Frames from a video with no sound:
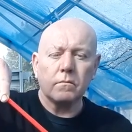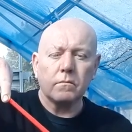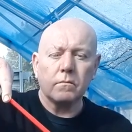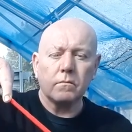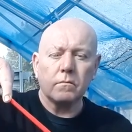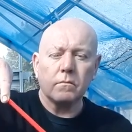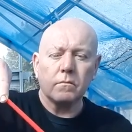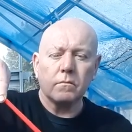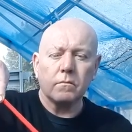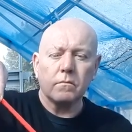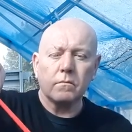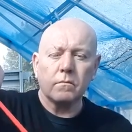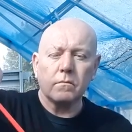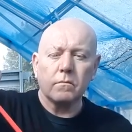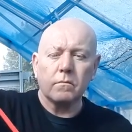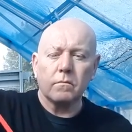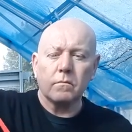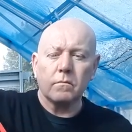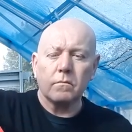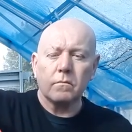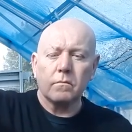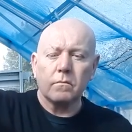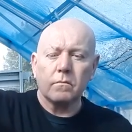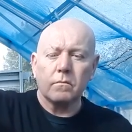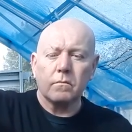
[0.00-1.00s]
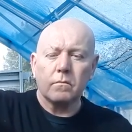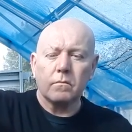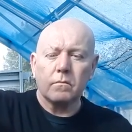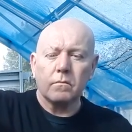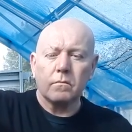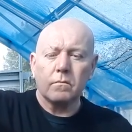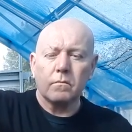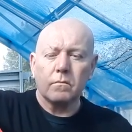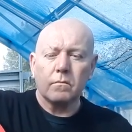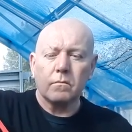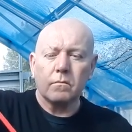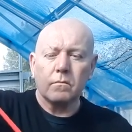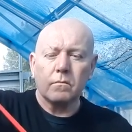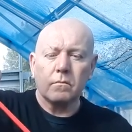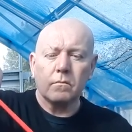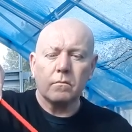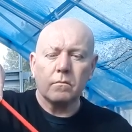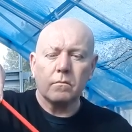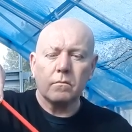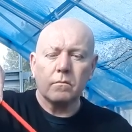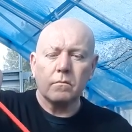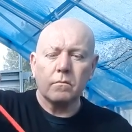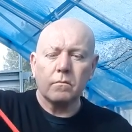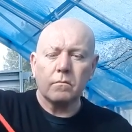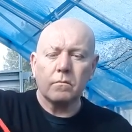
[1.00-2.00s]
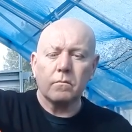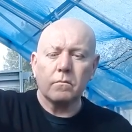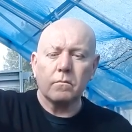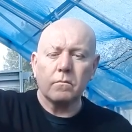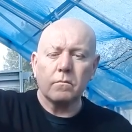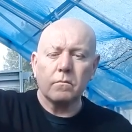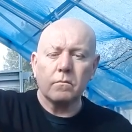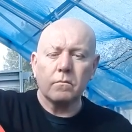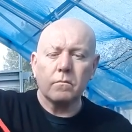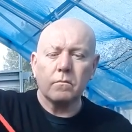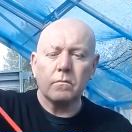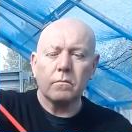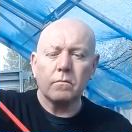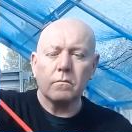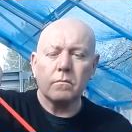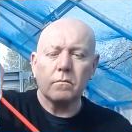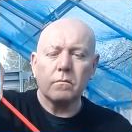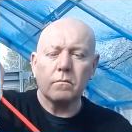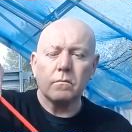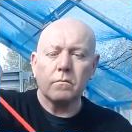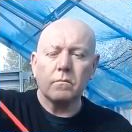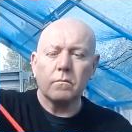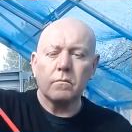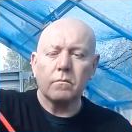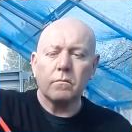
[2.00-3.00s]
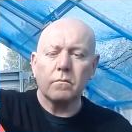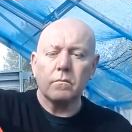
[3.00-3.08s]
(no one is talking)